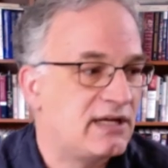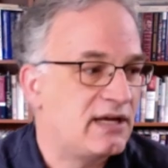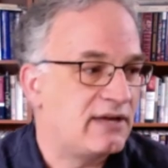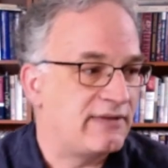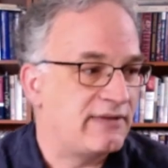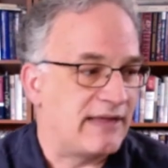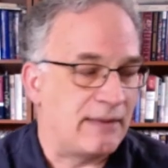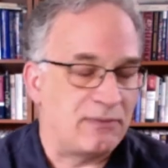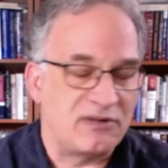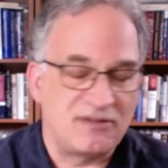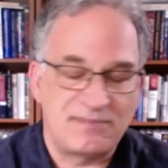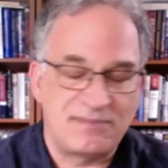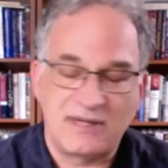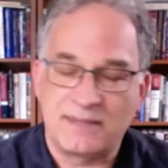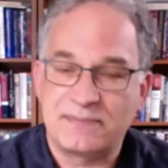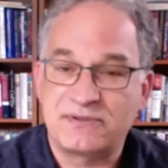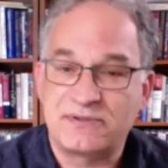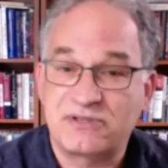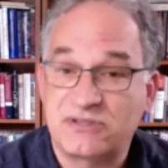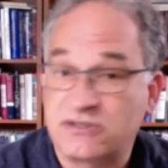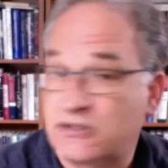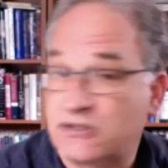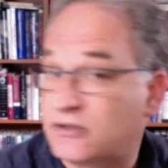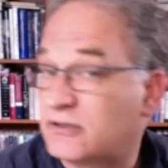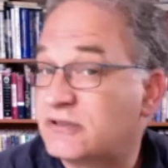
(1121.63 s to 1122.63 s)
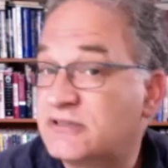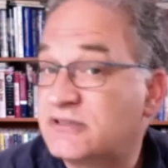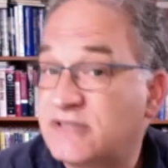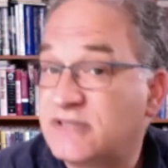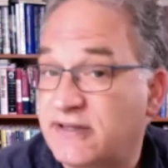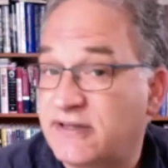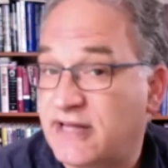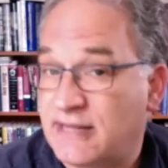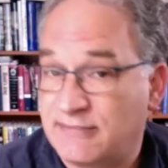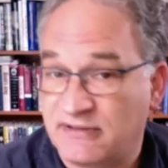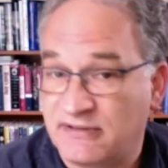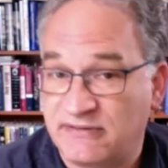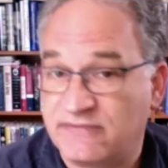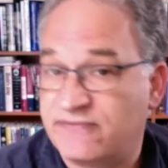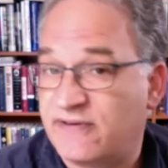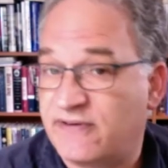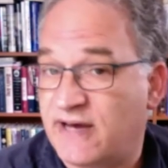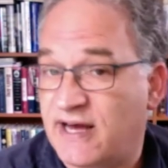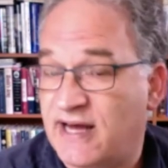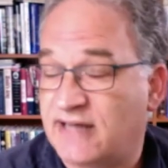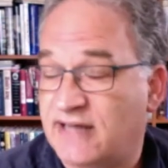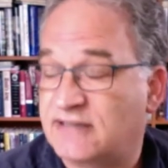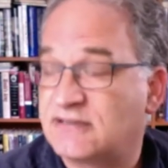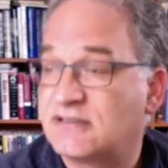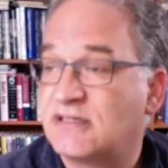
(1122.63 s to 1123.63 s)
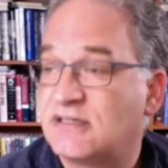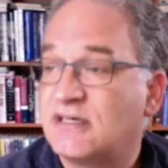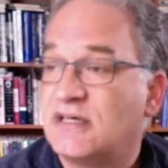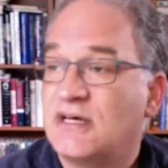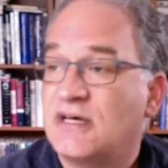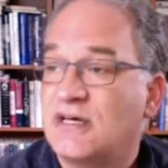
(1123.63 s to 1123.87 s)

That would have been absurd to them, in fact.